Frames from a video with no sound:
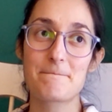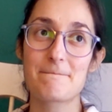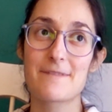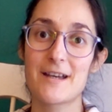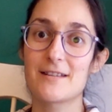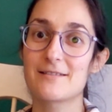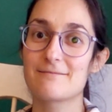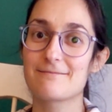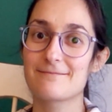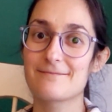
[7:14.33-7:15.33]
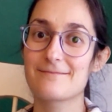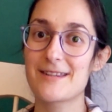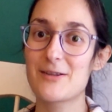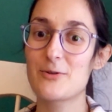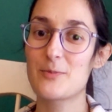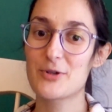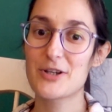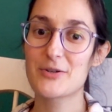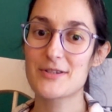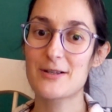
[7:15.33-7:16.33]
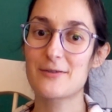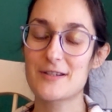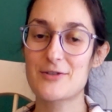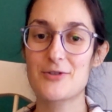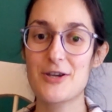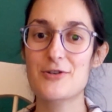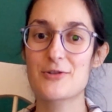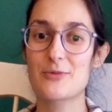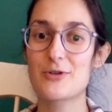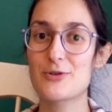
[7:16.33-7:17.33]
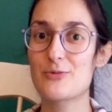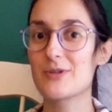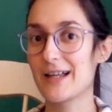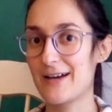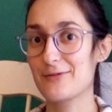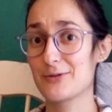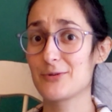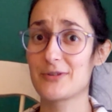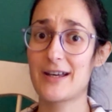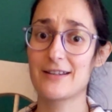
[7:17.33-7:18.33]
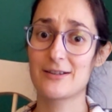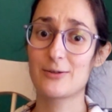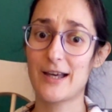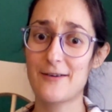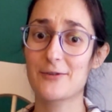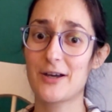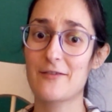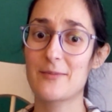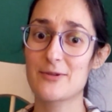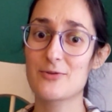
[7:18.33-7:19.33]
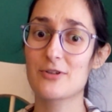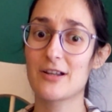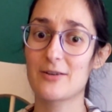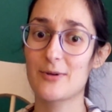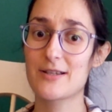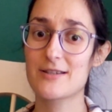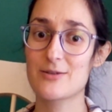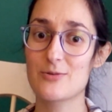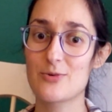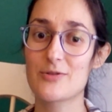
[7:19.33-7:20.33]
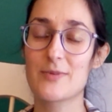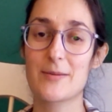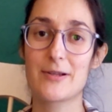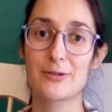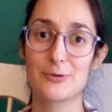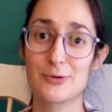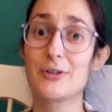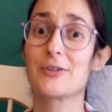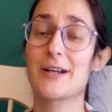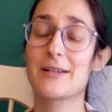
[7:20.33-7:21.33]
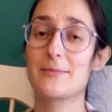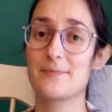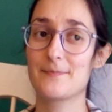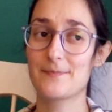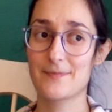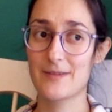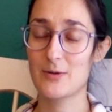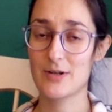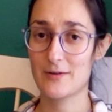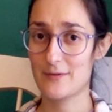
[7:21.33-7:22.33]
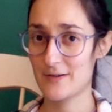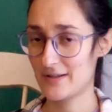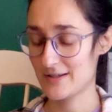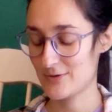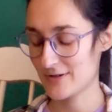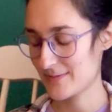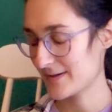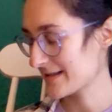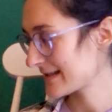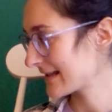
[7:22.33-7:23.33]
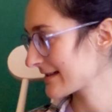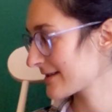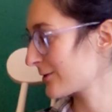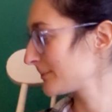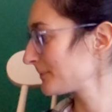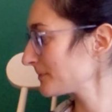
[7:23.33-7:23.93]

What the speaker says: then you're putting yourself in a situation in which you will have to do that. You'll have to have epidural, otherwise you won't be able to tolerate whatever feelings you're experiencing. So